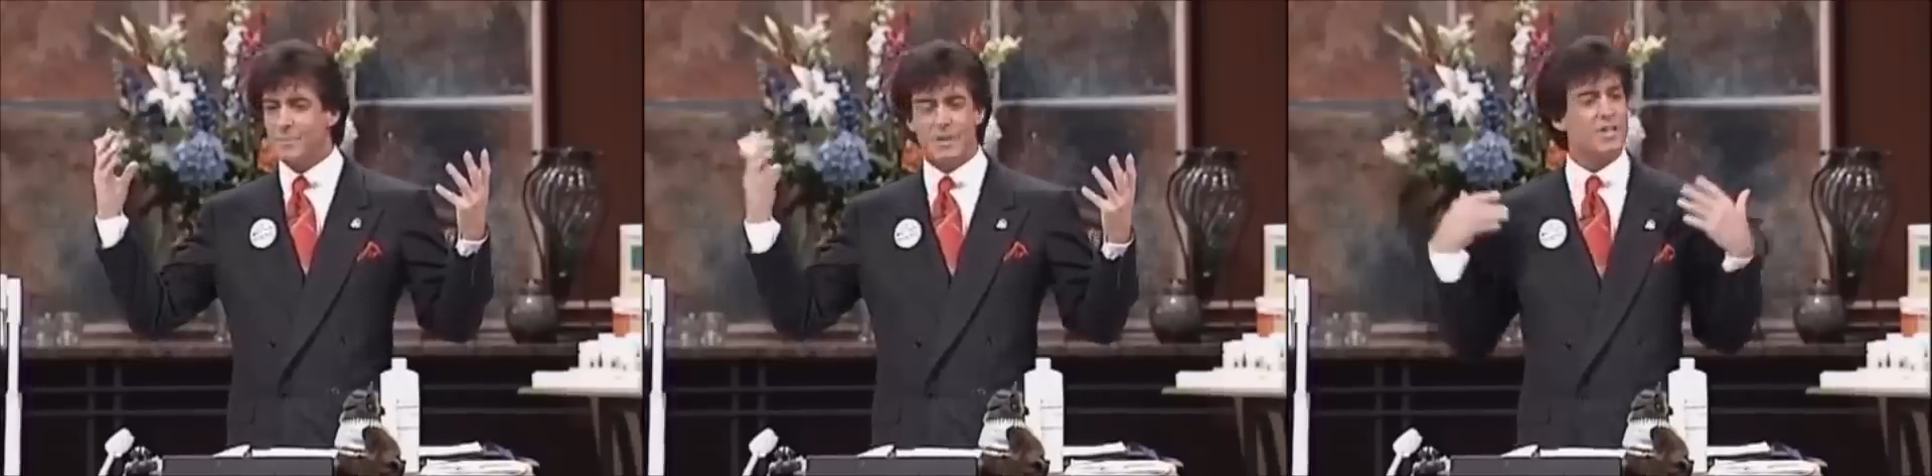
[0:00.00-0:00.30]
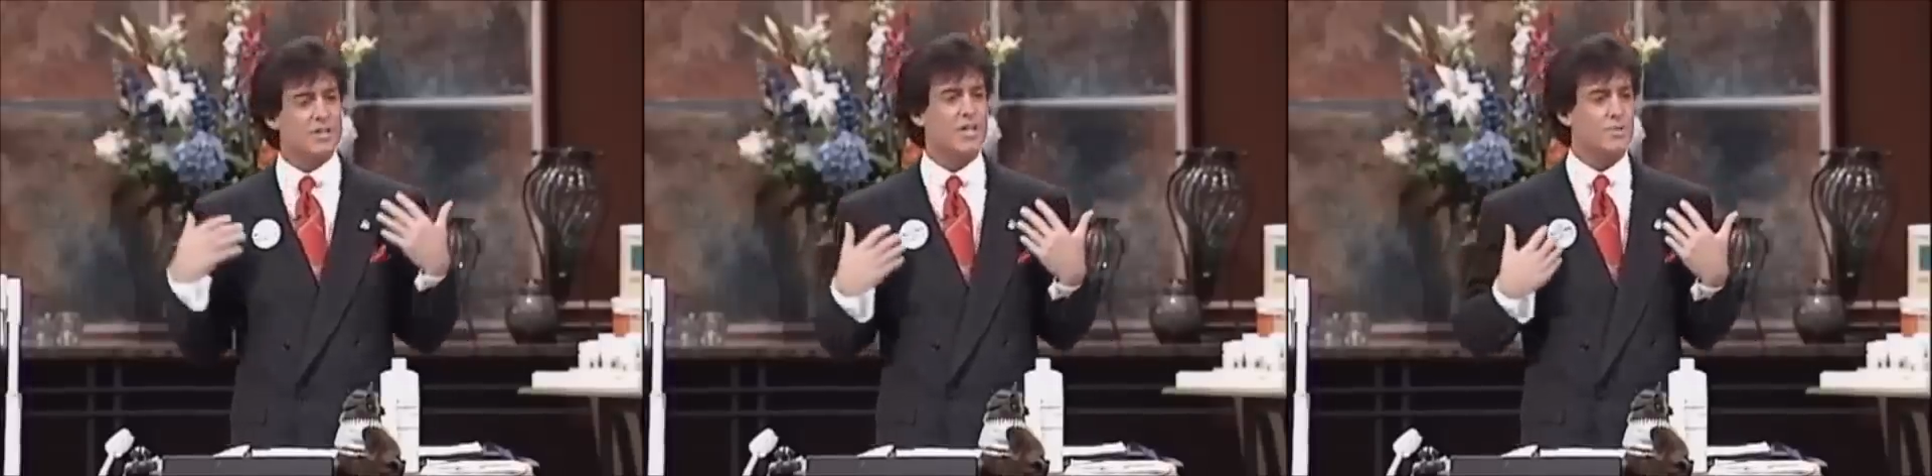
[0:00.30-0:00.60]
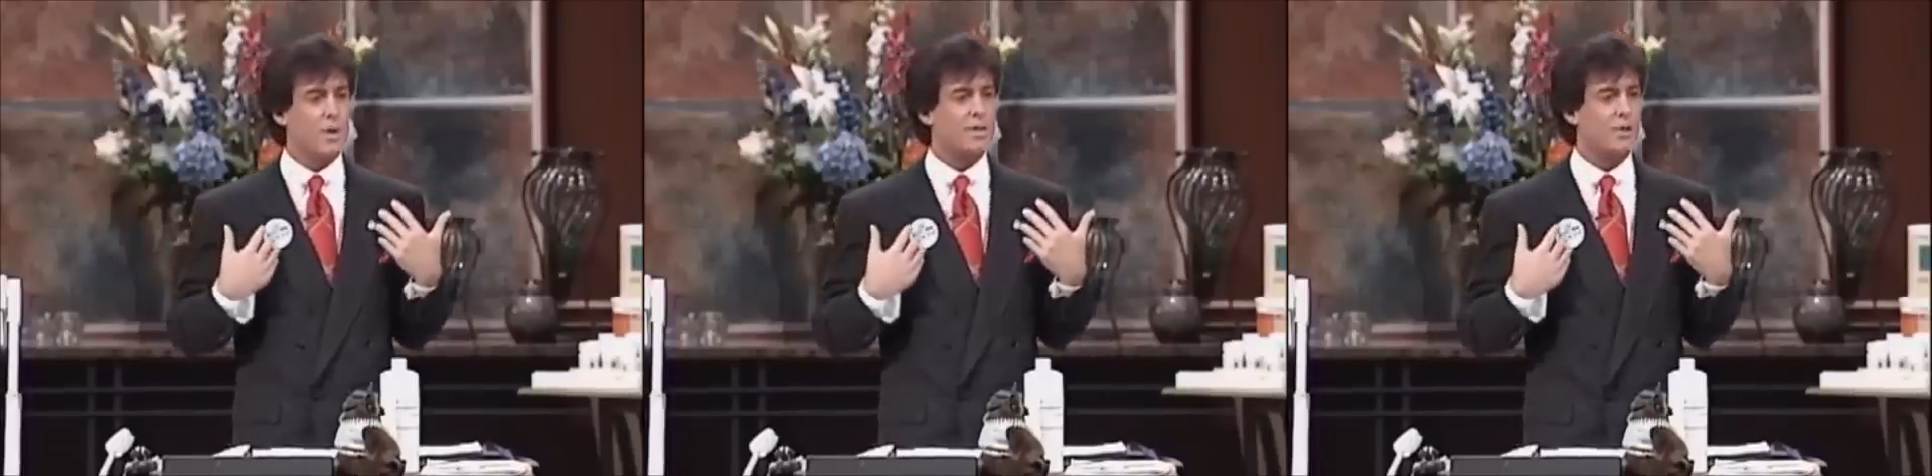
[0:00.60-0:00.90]
But this
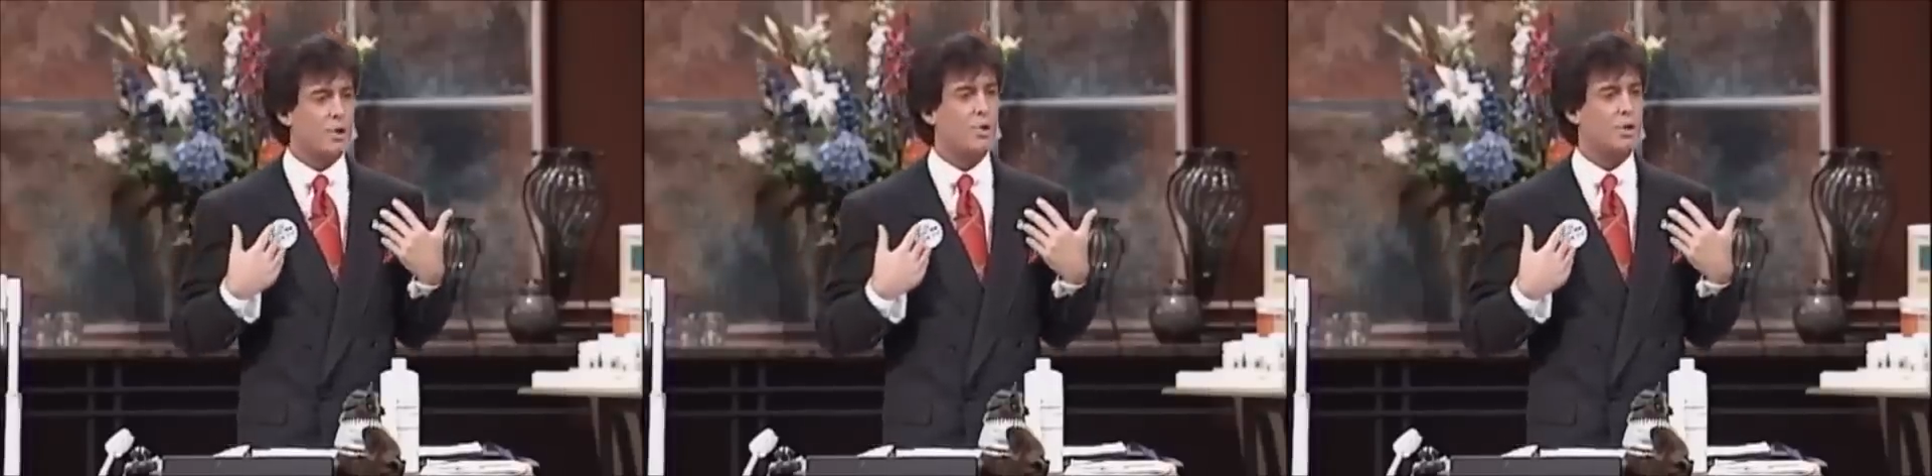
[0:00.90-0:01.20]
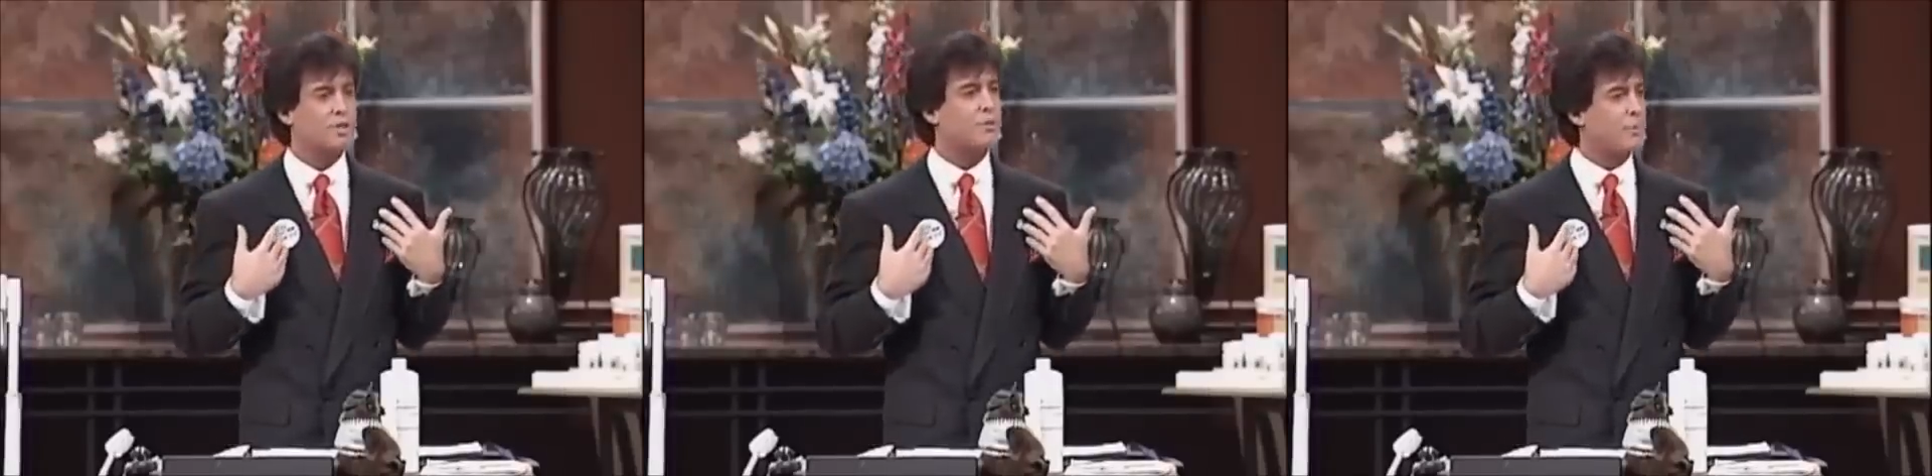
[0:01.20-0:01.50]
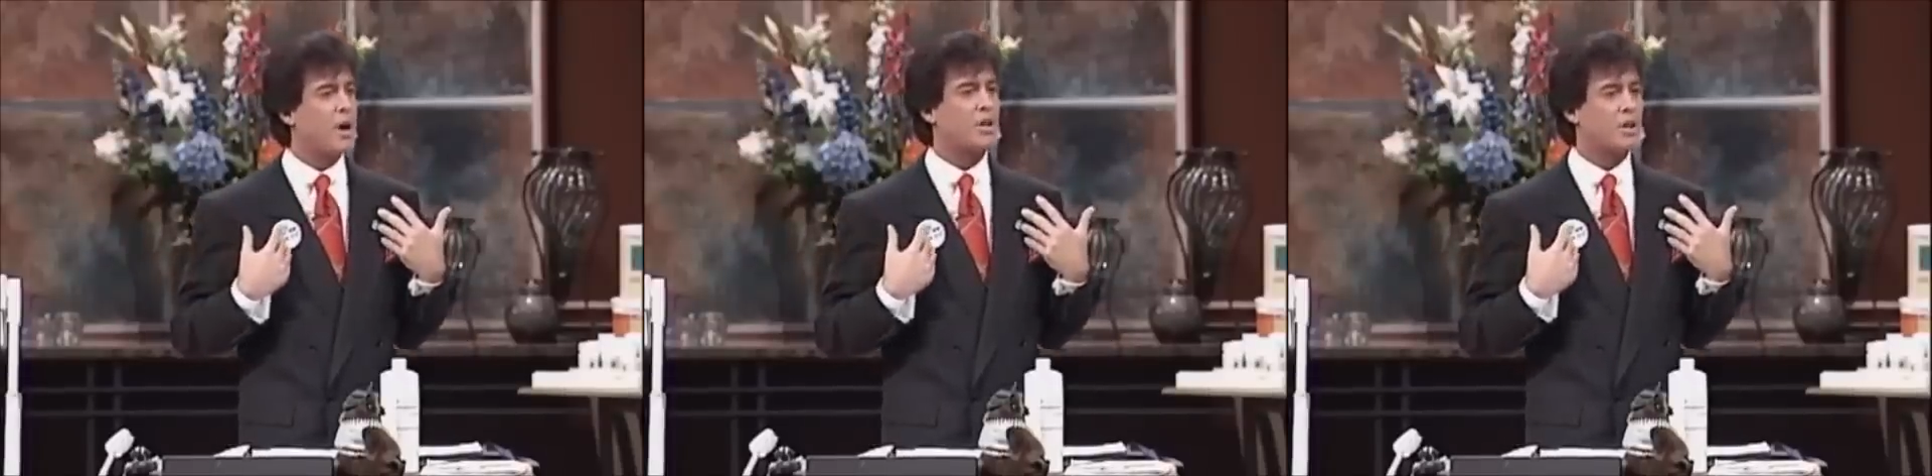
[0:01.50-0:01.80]
is what the truth is
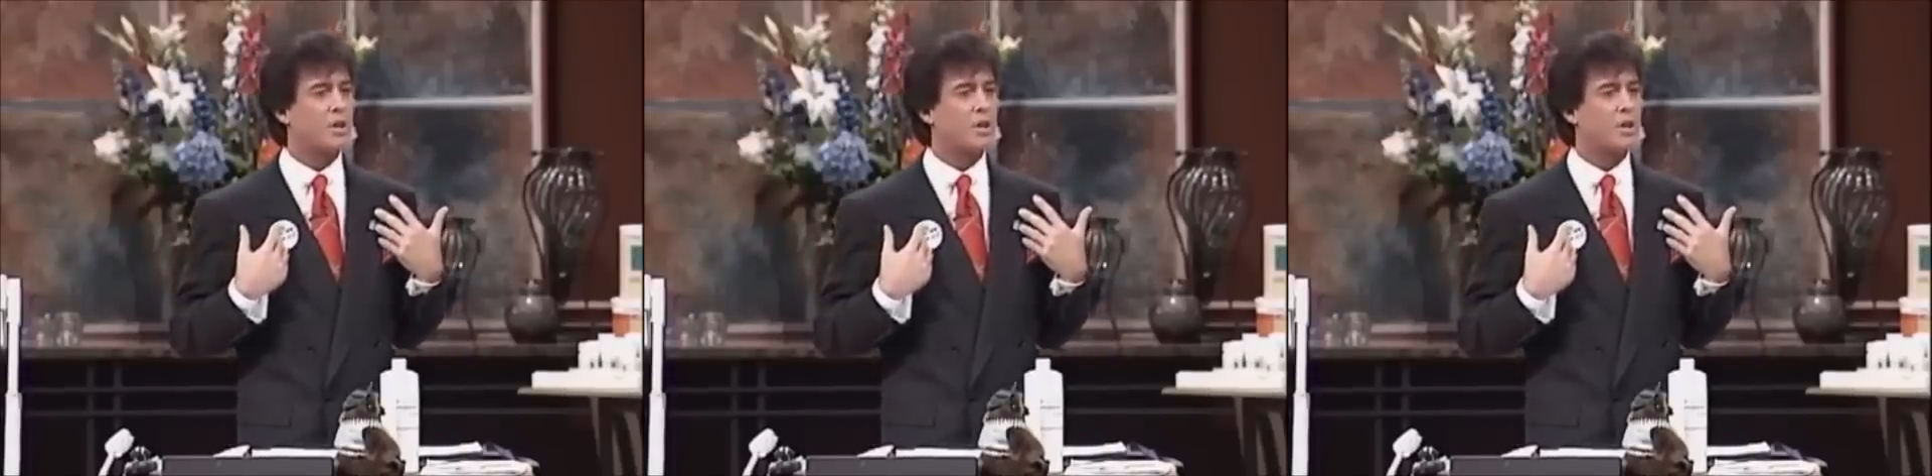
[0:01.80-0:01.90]
for Mark